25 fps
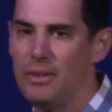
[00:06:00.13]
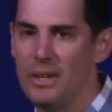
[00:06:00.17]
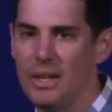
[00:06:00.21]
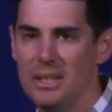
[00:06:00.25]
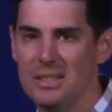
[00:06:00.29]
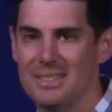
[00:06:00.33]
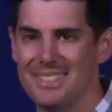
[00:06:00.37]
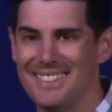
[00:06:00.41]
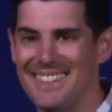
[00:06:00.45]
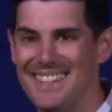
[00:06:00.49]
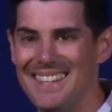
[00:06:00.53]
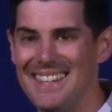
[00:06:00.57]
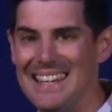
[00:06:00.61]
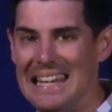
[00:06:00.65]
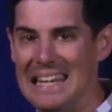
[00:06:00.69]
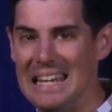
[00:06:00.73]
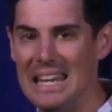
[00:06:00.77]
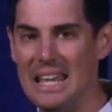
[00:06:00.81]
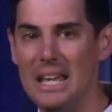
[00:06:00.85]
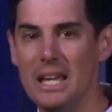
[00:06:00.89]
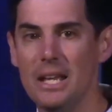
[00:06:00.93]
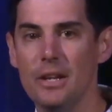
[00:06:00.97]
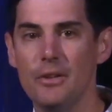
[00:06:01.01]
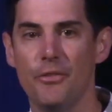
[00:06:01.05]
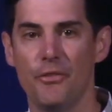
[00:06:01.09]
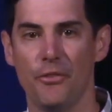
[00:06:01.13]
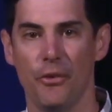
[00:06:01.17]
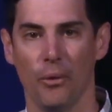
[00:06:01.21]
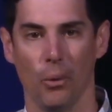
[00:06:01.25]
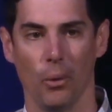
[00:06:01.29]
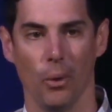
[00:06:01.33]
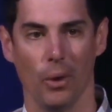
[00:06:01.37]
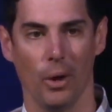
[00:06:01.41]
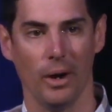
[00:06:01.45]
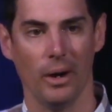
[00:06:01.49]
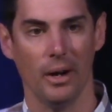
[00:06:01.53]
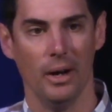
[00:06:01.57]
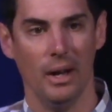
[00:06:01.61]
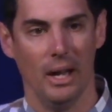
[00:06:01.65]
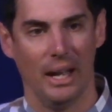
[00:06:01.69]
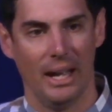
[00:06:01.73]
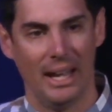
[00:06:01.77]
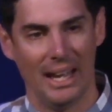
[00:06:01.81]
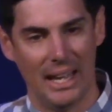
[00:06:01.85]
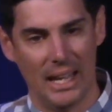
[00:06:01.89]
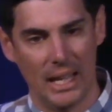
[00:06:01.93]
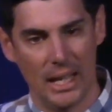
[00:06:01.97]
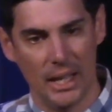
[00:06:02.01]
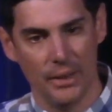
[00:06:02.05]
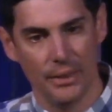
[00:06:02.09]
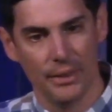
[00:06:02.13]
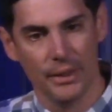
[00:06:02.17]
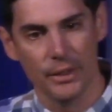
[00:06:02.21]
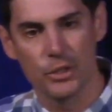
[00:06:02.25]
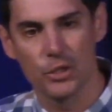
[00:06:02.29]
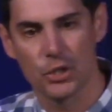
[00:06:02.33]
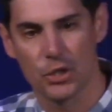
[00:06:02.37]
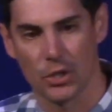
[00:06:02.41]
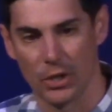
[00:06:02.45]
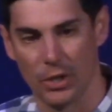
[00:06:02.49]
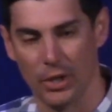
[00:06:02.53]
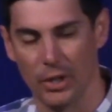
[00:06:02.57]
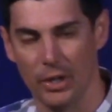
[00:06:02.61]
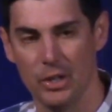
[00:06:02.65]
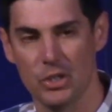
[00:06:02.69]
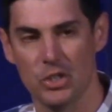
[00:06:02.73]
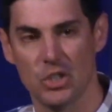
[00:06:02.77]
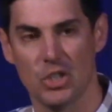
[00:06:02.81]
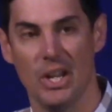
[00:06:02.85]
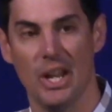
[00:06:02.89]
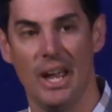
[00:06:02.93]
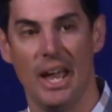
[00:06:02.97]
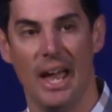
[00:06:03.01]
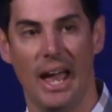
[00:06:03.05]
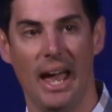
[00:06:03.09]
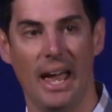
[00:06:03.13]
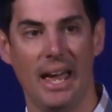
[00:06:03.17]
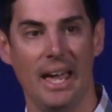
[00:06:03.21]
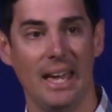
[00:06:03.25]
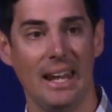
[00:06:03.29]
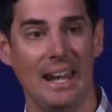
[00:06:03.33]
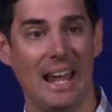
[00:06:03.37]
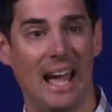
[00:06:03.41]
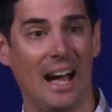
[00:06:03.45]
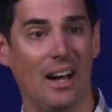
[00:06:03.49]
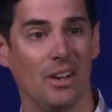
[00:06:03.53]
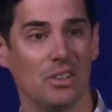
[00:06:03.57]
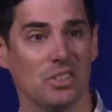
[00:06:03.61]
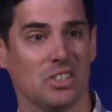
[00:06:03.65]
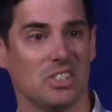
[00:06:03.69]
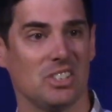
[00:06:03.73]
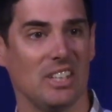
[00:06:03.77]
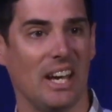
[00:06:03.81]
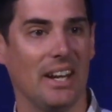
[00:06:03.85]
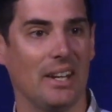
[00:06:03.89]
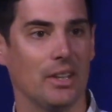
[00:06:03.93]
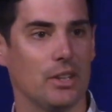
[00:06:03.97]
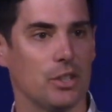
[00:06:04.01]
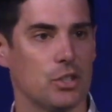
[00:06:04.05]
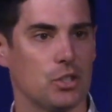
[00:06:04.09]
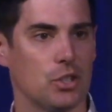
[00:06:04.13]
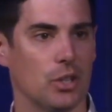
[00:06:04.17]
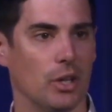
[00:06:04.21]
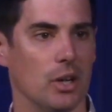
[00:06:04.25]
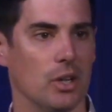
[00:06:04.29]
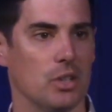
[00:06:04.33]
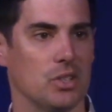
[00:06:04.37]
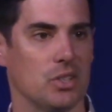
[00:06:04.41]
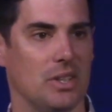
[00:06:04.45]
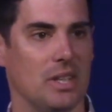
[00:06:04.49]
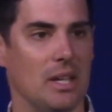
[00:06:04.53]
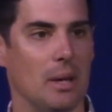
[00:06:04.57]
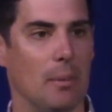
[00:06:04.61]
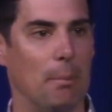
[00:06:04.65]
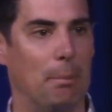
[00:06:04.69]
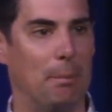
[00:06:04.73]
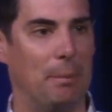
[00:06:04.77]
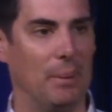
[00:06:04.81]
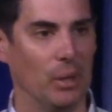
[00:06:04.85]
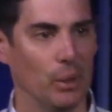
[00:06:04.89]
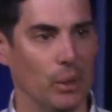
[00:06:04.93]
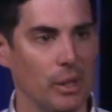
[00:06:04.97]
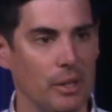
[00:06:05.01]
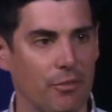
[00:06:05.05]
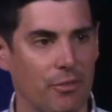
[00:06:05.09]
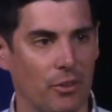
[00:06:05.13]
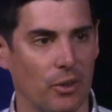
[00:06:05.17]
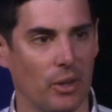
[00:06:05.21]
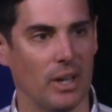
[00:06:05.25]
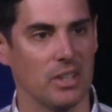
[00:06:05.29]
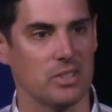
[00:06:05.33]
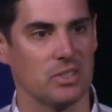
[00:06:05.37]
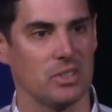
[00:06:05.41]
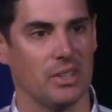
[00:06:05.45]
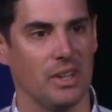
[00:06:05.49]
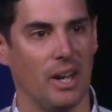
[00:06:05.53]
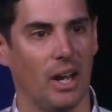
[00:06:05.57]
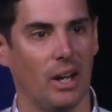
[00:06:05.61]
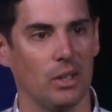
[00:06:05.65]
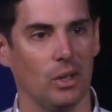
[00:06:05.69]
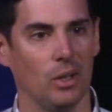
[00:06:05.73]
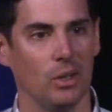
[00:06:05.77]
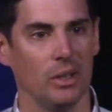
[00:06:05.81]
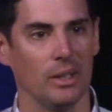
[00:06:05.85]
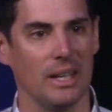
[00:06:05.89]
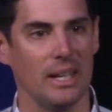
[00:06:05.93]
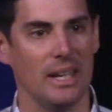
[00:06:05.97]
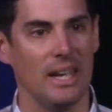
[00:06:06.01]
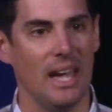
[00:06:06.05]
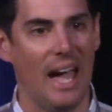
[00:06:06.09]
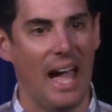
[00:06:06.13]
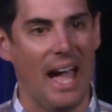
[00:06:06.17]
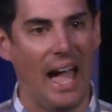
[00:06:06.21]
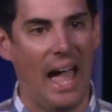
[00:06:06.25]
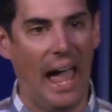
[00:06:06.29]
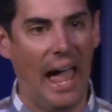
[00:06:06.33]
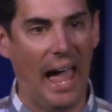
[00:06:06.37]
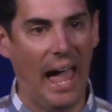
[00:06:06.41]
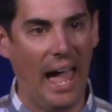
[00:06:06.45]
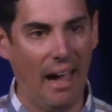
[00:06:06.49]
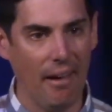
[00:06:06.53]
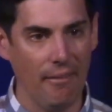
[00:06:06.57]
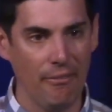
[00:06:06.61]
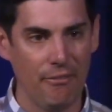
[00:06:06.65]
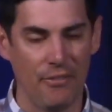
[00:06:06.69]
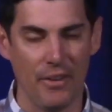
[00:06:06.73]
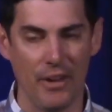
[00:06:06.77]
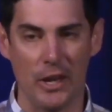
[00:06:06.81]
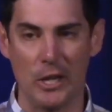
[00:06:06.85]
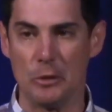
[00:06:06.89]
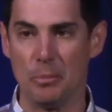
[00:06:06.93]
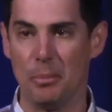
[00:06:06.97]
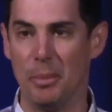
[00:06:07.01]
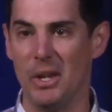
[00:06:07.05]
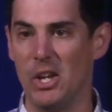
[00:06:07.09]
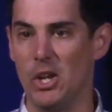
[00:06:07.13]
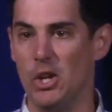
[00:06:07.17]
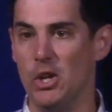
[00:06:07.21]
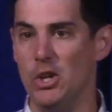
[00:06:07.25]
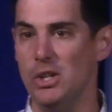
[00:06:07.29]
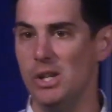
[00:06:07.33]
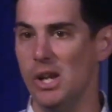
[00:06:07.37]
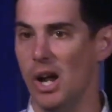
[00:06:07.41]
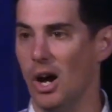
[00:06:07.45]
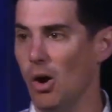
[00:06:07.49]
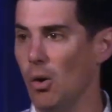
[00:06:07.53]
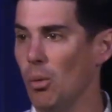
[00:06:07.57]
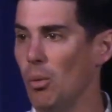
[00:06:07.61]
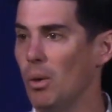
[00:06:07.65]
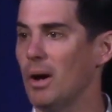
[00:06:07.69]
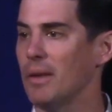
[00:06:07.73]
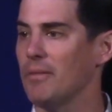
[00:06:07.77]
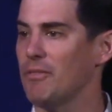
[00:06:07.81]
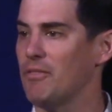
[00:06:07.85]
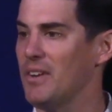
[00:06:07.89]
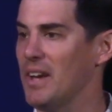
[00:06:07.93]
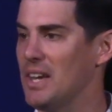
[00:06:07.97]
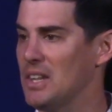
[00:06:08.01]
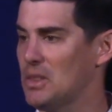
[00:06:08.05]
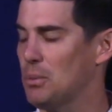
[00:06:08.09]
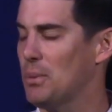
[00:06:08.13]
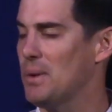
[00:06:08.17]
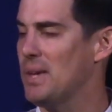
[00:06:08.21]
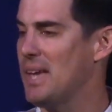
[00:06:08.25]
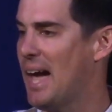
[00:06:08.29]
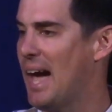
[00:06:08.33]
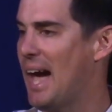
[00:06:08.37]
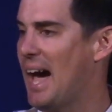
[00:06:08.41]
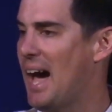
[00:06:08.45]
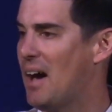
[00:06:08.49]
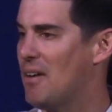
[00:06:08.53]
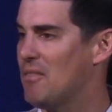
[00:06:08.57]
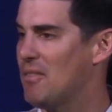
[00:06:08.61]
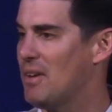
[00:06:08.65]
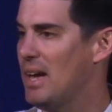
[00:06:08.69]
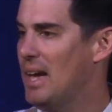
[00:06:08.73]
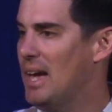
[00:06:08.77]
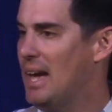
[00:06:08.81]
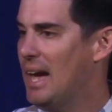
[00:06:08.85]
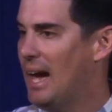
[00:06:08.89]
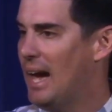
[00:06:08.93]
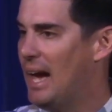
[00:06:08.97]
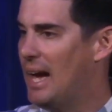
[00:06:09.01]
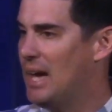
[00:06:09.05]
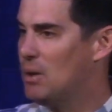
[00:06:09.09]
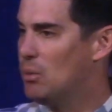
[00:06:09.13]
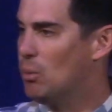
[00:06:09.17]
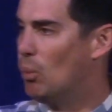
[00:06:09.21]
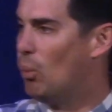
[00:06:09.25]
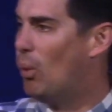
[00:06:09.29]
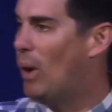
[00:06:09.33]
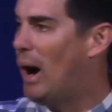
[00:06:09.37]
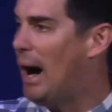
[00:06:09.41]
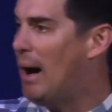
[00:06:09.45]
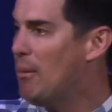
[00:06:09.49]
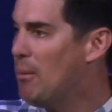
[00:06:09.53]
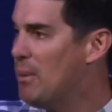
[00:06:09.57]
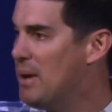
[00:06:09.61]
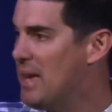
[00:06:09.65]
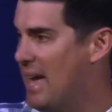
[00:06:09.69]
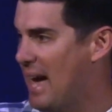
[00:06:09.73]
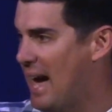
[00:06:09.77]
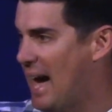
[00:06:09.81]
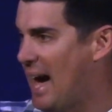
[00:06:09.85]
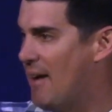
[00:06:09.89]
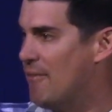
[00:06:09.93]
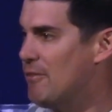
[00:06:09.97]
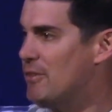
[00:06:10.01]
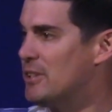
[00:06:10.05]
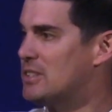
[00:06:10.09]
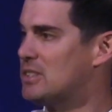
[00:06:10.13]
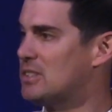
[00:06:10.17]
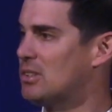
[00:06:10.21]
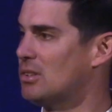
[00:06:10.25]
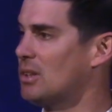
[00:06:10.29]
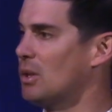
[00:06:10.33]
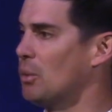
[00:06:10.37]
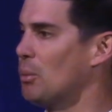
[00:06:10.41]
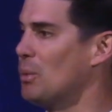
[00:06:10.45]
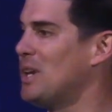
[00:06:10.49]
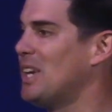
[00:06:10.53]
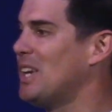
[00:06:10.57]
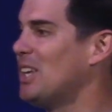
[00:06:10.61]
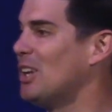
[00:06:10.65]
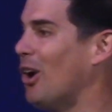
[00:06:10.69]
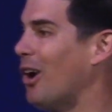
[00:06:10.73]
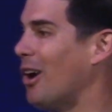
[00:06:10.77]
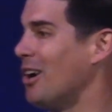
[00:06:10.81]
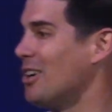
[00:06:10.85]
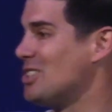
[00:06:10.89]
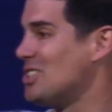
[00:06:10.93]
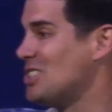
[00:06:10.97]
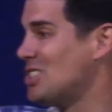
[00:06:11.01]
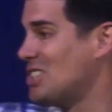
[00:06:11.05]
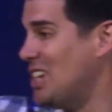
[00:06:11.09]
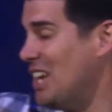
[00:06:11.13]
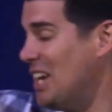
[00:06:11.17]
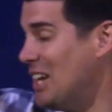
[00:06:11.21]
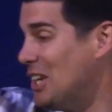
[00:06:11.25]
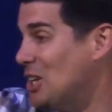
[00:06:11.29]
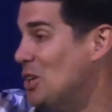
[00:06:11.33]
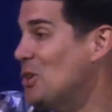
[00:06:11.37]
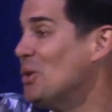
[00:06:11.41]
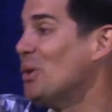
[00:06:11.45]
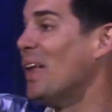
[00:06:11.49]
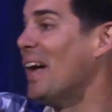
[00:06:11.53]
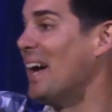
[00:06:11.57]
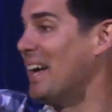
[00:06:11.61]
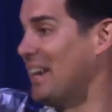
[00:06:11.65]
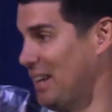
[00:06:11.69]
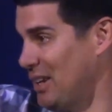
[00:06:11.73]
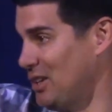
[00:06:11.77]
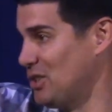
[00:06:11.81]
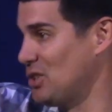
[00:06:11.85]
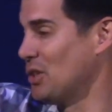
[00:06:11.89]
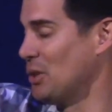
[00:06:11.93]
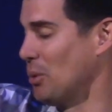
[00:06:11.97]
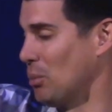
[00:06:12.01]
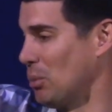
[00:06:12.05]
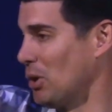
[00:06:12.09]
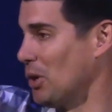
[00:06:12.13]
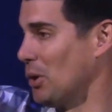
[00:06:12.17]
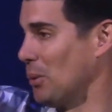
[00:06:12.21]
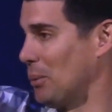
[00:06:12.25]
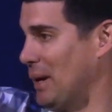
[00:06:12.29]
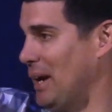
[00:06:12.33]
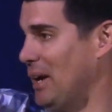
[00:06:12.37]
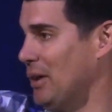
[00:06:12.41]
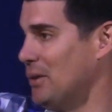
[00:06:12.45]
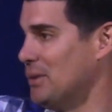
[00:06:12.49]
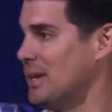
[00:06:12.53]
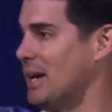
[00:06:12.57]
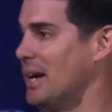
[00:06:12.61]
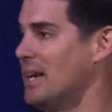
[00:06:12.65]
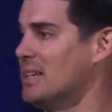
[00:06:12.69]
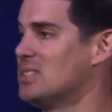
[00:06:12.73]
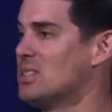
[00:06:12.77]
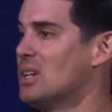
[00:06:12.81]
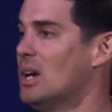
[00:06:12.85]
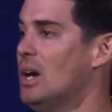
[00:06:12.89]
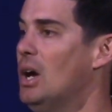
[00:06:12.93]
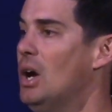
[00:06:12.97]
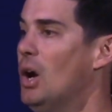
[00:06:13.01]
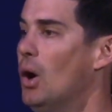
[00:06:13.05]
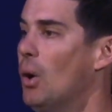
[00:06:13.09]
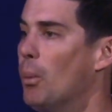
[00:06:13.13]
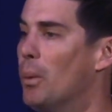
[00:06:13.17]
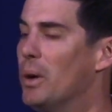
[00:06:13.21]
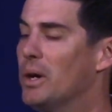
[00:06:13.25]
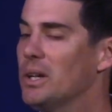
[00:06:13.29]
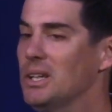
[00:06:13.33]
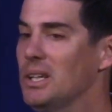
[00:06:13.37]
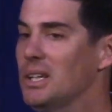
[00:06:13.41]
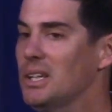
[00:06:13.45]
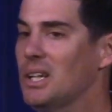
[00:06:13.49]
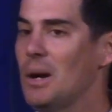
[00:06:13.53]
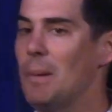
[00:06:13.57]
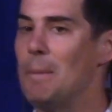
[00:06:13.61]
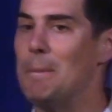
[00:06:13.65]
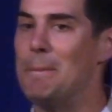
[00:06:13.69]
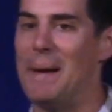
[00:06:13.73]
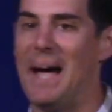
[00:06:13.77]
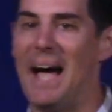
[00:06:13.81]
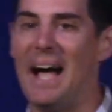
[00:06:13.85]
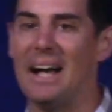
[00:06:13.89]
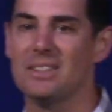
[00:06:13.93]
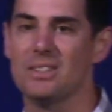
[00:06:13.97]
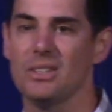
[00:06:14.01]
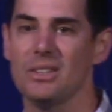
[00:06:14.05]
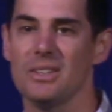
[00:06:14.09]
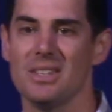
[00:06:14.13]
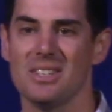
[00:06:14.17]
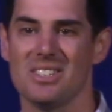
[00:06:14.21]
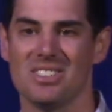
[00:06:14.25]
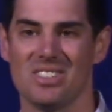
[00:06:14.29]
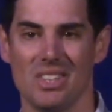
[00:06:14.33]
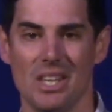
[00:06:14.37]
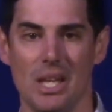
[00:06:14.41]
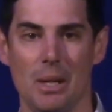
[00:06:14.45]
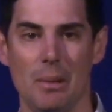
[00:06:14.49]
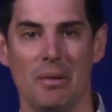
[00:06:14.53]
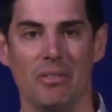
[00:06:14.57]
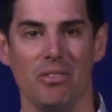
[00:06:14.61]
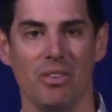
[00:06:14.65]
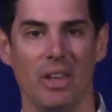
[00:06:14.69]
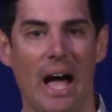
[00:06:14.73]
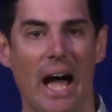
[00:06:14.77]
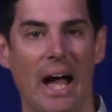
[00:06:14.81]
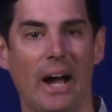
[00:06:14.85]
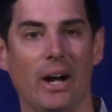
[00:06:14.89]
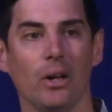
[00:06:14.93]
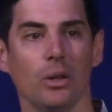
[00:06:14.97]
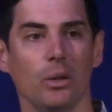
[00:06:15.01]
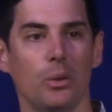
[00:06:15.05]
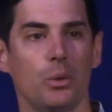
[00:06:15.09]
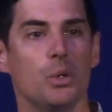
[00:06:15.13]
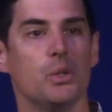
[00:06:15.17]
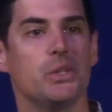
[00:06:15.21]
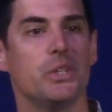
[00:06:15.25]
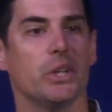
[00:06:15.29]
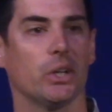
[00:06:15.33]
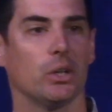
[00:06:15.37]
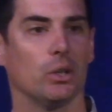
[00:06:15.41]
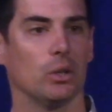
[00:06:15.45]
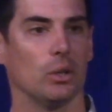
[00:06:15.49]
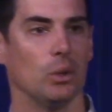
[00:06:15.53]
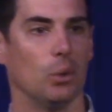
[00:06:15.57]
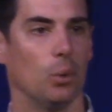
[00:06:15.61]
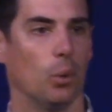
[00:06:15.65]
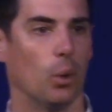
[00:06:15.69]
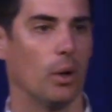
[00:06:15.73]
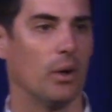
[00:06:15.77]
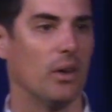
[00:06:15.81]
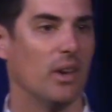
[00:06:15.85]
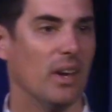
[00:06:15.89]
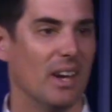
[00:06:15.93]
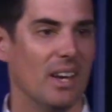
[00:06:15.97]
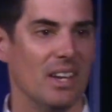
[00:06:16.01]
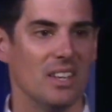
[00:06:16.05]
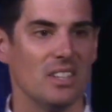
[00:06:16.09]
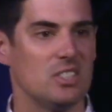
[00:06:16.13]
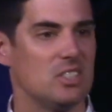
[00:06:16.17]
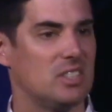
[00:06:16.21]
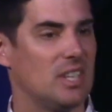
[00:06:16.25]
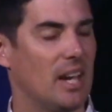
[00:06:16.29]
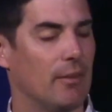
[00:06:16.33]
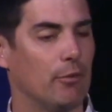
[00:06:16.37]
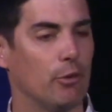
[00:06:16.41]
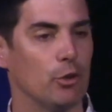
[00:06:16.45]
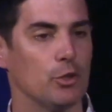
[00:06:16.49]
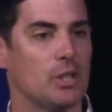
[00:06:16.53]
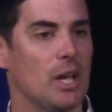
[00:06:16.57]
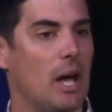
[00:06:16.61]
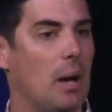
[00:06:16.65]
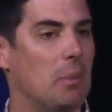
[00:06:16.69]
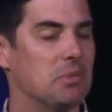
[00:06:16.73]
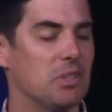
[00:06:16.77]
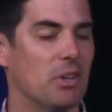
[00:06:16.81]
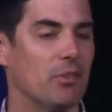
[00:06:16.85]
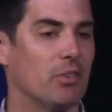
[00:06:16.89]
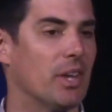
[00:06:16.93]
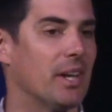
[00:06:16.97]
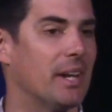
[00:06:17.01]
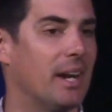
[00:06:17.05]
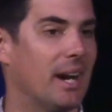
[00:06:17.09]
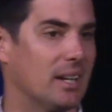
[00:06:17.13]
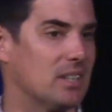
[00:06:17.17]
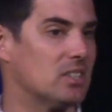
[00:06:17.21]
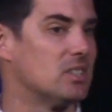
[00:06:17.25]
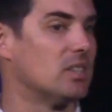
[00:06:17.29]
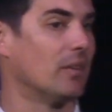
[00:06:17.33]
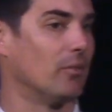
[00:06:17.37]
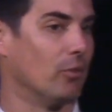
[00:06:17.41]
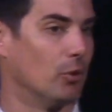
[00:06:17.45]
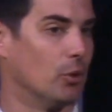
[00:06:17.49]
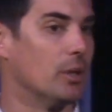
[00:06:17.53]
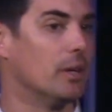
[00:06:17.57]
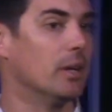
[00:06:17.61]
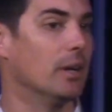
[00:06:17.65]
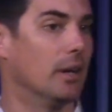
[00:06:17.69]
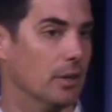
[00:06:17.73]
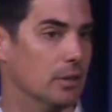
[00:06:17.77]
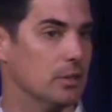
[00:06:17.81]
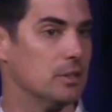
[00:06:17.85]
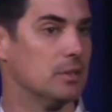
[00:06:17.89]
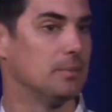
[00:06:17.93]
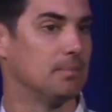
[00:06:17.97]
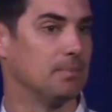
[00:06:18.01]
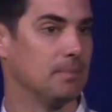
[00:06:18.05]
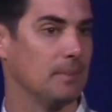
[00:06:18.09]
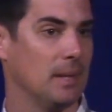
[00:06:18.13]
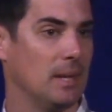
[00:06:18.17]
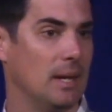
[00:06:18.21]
is the need for, in the church and outside of the church, the ability for us to not only have faith, but know what faith we have and why we have it so that we can articulate it to the world around us. We're going to come back to this theme of liar, lunatic, or Lord several times over the next several years.